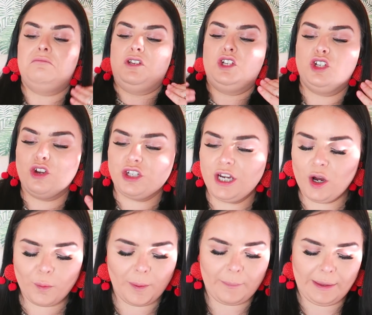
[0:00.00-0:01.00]
zhuzh it
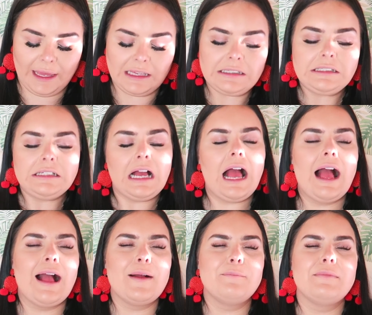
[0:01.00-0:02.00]
up a bit.
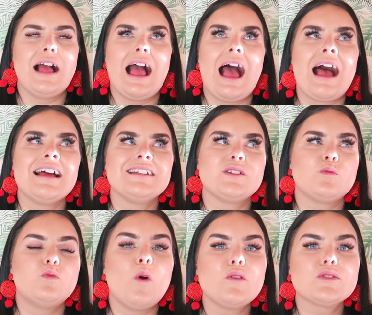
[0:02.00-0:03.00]
And
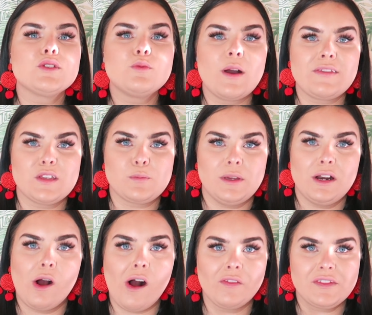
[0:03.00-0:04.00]
whilst the weather's been
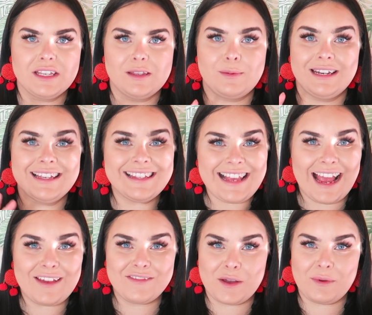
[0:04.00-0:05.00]
hot, this has been a
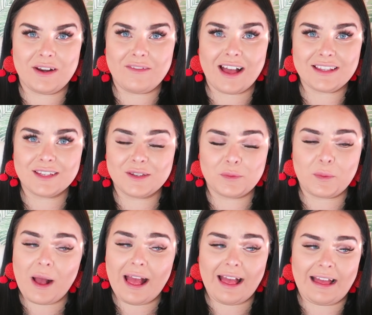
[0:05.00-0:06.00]
saviour when I've had to
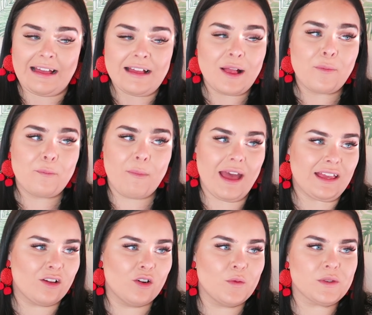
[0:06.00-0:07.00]
wear
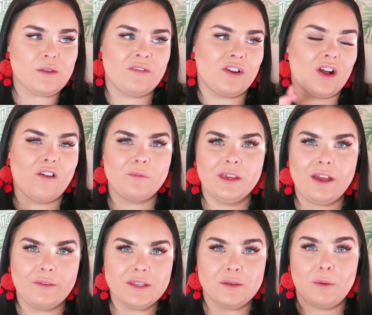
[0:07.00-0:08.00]
makeup. So if like I've been
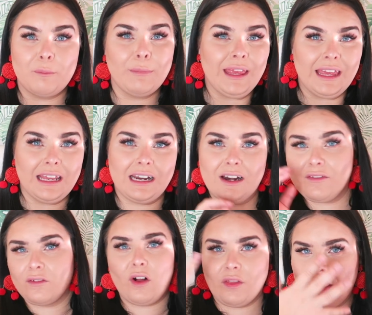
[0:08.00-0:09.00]
going to a meeting and
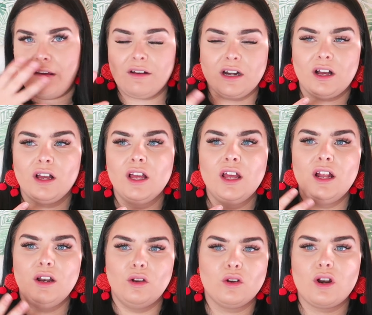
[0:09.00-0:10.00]
I've got there and I
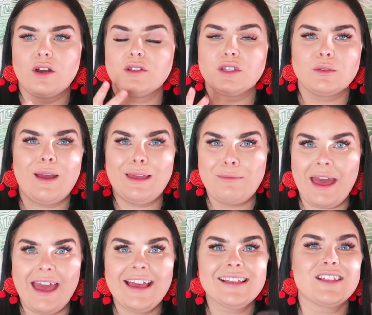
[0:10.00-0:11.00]
look like a sweaty
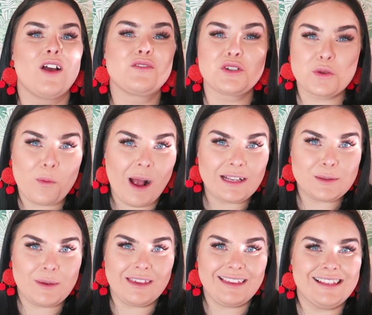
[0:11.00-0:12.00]
mess, I've just whacked a
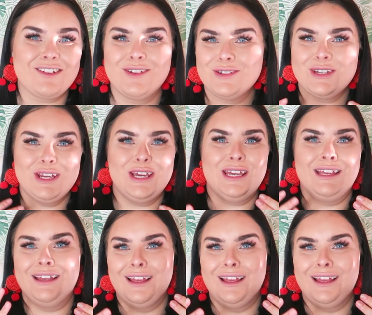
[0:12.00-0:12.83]
bit of this on to